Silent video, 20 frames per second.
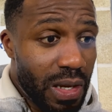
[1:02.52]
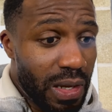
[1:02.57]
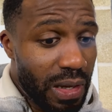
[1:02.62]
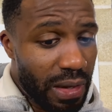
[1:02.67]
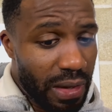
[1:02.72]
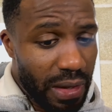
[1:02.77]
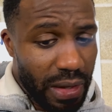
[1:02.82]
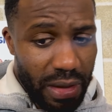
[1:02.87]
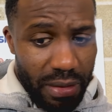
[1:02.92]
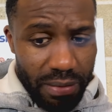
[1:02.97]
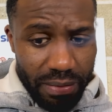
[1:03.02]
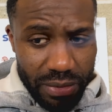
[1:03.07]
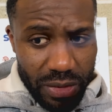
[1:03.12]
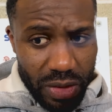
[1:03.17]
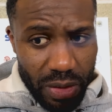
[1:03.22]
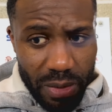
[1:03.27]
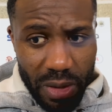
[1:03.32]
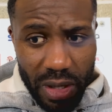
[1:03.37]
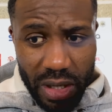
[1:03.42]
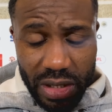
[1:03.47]
To
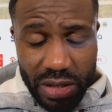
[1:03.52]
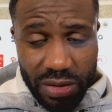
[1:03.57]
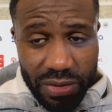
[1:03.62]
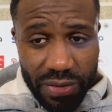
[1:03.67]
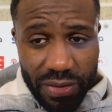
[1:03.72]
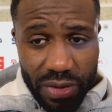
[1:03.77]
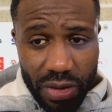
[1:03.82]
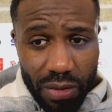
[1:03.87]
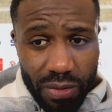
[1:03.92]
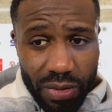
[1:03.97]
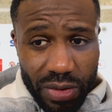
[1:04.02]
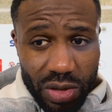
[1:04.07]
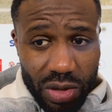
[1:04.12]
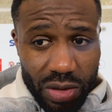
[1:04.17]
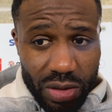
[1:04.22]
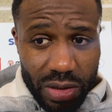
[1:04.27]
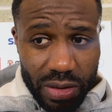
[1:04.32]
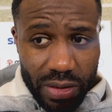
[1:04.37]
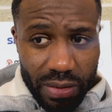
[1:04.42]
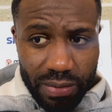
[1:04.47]
be honest with you, we've
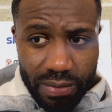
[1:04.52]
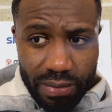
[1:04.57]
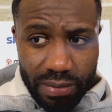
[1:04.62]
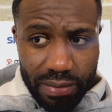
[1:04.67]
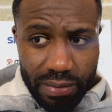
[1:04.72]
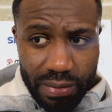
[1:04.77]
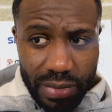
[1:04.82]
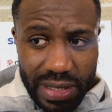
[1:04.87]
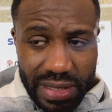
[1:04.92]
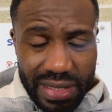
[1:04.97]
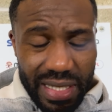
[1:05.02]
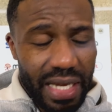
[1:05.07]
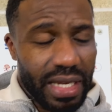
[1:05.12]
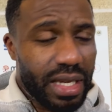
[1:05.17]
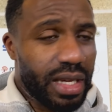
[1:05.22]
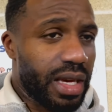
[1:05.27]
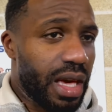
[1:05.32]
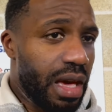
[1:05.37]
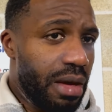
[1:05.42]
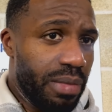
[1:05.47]
just been
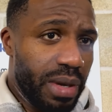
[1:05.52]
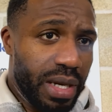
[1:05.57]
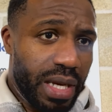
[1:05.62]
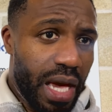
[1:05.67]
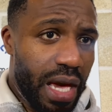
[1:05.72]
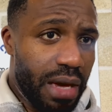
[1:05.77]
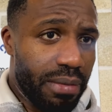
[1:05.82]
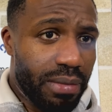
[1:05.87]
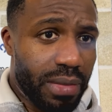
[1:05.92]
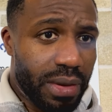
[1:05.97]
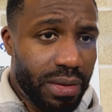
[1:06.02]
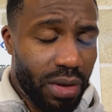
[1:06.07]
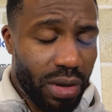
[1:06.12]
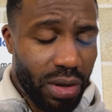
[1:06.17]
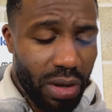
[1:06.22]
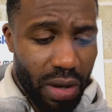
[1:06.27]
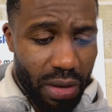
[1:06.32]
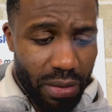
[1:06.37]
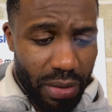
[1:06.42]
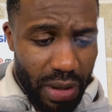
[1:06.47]
taking game by game.
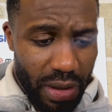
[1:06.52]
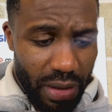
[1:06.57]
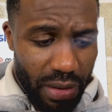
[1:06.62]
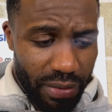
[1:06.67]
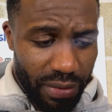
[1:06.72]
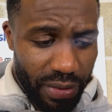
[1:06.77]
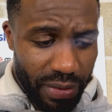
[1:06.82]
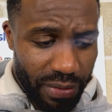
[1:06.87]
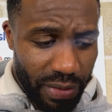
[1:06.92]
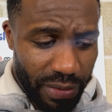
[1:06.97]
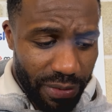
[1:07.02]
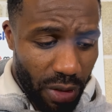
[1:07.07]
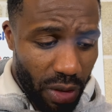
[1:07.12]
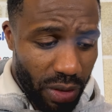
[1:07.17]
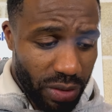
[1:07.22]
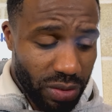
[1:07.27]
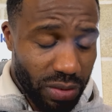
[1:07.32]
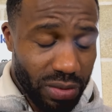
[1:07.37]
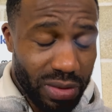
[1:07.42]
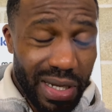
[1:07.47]
You know, we
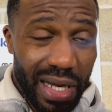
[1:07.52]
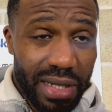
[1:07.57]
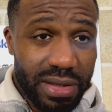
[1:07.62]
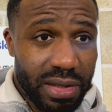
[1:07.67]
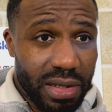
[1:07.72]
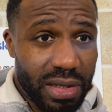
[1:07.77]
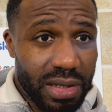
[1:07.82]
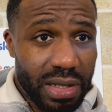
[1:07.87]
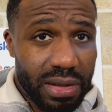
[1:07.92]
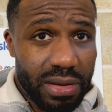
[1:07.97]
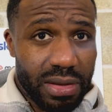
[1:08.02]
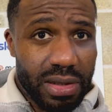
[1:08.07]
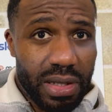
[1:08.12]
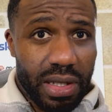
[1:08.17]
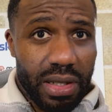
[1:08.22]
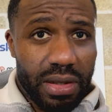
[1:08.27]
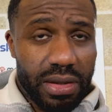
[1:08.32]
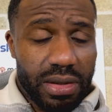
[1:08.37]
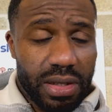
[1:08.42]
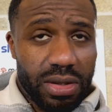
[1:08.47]
focus on Saturday,
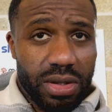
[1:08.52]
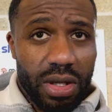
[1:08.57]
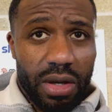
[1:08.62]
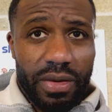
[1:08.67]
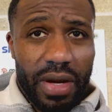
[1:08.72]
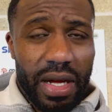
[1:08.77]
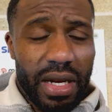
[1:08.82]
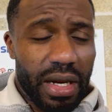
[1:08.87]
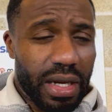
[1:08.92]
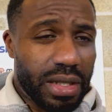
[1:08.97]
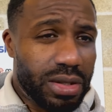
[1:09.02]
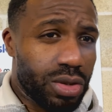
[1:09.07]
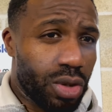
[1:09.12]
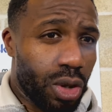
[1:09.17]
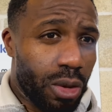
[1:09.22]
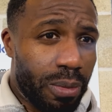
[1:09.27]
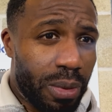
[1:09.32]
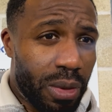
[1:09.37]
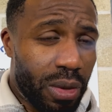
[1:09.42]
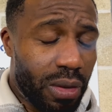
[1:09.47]
it's a tough game against
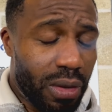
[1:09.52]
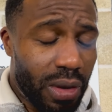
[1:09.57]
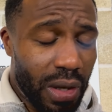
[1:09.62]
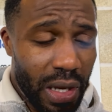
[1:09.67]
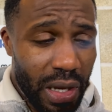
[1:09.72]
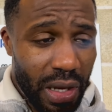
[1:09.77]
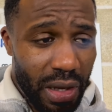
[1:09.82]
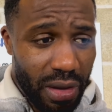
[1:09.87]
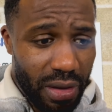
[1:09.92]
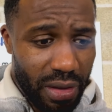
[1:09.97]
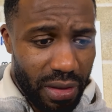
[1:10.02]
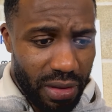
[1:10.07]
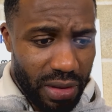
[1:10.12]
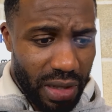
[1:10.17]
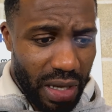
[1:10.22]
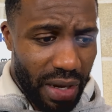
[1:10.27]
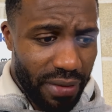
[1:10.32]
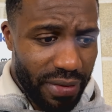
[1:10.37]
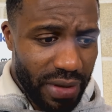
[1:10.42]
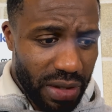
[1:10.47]
Stockport.
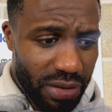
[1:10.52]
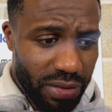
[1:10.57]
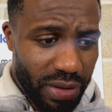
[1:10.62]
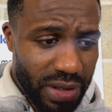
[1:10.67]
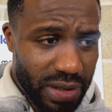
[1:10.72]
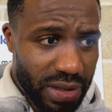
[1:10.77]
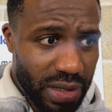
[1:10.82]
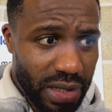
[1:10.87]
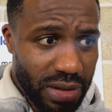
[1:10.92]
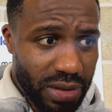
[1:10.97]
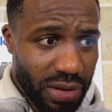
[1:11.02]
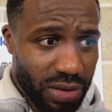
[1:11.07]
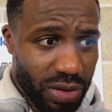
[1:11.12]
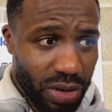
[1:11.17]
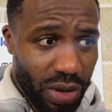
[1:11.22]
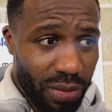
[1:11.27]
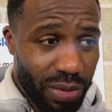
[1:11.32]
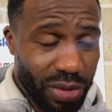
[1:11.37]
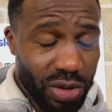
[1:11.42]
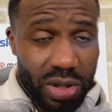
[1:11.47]
They're having a great season,
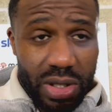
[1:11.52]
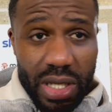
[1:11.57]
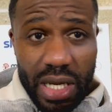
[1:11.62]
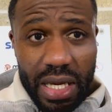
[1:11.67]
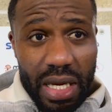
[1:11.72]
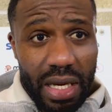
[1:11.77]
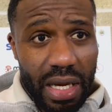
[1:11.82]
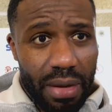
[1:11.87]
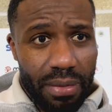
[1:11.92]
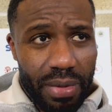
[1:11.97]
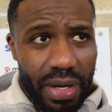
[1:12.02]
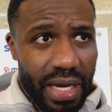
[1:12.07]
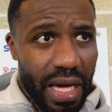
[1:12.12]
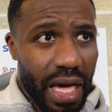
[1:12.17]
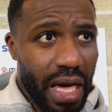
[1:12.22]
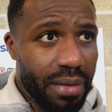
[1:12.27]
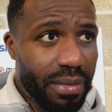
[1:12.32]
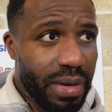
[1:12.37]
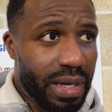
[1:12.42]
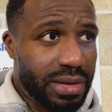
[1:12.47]
so we just take it game by
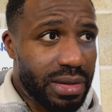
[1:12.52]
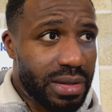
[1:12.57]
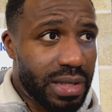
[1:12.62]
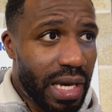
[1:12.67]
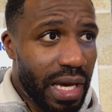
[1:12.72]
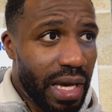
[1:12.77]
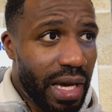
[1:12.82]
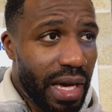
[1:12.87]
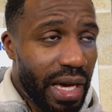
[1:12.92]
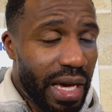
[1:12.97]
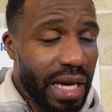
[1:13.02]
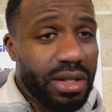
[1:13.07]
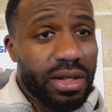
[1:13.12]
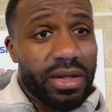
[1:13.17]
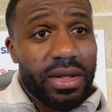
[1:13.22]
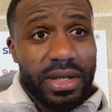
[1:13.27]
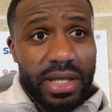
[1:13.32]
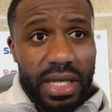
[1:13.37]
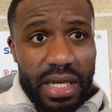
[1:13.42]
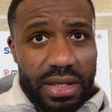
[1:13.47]
game, and
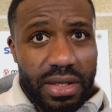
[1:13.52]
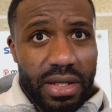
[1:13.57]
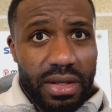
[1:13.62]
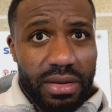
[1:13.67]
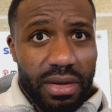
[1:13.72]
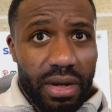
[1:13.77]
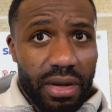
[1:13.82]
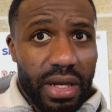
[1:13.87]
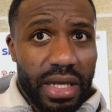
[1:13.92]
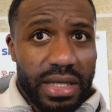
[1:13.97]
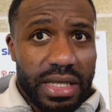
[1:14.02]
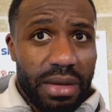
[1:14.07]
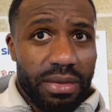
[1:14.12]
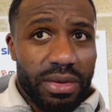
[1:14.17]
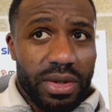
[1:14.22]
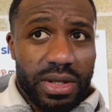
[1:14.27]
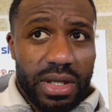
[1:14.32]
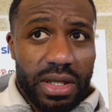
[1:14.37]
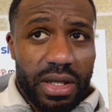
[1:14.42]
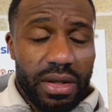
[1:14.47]
ending the season, on last game
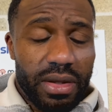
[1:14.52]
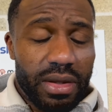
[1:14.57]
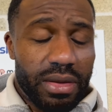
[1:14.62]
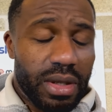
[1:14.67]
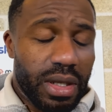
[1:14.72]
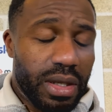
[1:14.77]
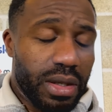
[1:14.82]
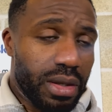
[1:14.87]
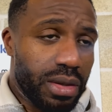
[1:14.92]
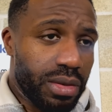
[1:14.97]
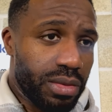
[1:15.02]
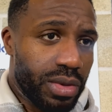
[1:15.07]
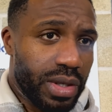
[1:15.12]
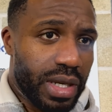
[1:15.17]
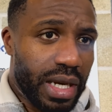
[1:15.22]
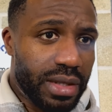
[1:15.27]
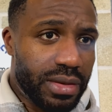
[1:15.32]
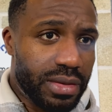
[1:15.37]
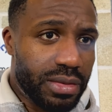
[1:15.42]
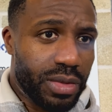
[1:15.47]
of the season,
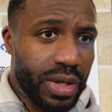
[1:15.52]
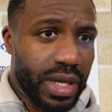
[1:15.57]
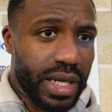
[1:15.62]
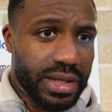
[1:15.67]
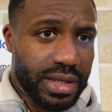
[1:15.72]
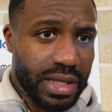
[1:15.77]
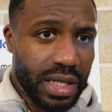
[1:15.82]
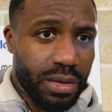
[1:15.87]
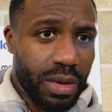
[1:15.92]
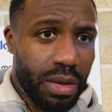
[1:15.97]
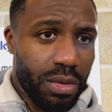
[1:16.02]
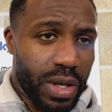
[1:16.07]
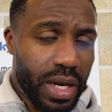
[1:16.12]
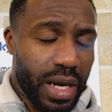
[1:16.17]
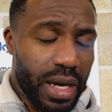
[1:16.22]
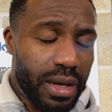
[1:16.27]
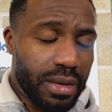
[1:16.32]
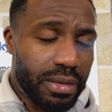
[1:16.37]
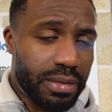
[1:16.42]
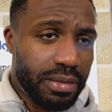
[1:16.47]
we can see where we are.